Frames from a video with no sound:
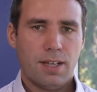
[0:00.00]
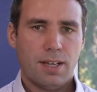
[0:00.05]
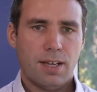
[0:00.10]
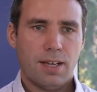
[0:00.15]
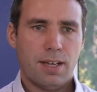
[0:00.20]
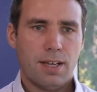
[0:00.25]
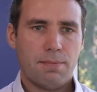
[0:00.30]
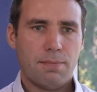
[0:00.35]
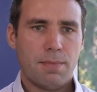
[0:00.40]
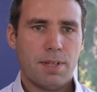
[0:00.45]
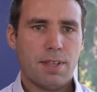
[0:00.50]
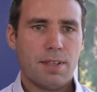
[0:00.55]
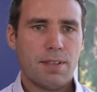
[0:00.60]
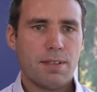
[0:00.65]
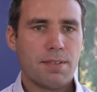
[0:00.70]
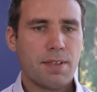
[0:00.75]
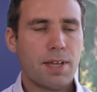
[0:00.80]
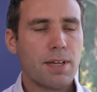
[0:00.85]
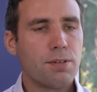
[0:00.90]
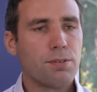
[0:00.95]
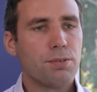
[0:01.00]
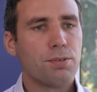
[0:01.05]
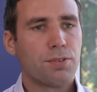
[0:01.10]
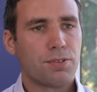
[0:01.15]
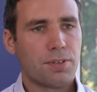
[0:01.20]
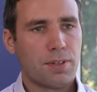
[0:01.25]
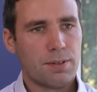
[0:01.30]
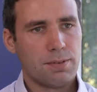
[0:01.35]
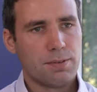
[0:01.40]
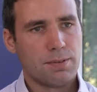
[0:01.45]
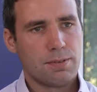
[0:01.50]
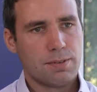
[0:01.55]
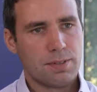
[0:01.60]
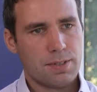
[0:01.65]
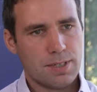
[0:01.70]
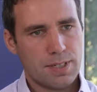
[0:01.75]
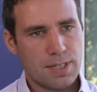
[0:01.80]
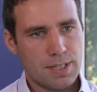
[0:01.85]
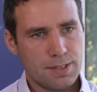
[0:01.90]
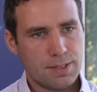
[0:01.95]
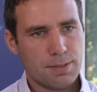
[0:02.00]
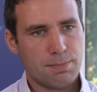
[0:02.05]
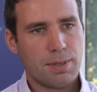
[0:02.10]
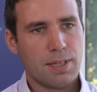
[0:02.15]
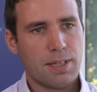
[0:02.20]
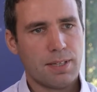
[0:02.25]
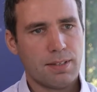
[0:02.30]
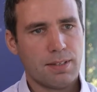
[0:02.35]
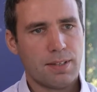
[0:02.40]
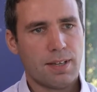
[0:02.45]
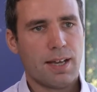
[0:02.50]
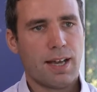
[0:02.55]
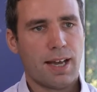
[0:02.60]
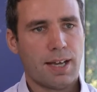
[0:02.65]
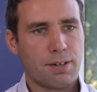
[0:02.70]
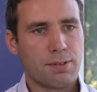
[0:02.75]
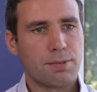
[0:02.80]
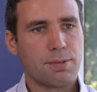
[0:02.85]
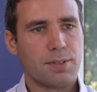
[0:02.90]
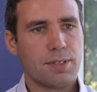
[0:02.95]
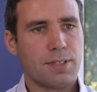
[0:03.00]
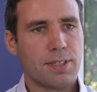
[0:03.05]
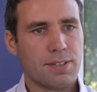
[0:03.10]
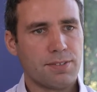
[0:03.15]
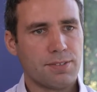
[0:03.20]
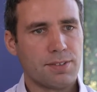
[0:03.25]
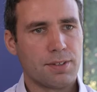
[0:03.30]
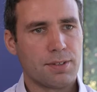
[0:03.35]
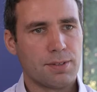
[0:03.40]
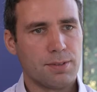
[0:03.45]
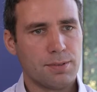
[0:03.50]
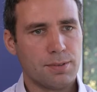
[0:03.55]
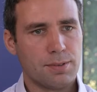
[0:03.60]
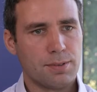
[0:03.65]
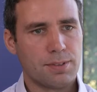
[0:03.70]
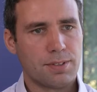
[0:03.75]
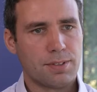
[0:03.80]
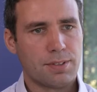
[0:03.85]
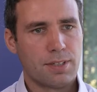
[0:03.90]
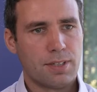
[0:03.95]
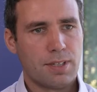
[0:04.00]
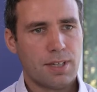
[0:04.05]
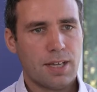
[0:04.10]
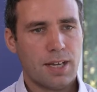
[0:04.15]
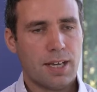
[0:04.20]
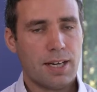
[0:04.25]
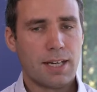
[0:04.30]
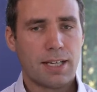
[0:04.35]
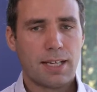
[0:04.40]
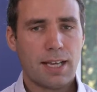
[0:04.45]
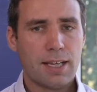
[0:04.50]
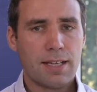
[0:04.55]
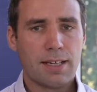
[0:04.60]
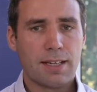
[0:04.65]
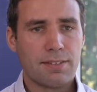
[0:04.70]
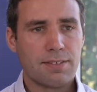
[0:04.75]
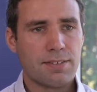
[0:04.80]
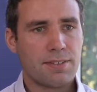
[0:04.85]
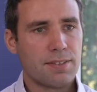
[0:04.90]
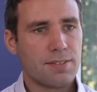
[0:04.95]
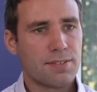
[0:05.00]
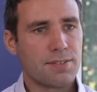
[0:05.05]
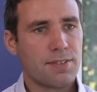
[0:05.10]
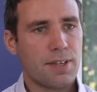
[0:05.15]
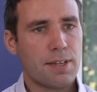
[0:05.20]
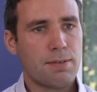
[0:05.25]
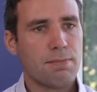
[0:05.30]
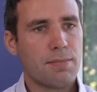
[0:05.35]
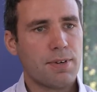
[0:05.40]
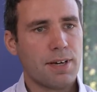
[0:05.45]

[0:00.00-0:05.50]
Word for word: Um, they also need to be adequately secured. And again, it's the same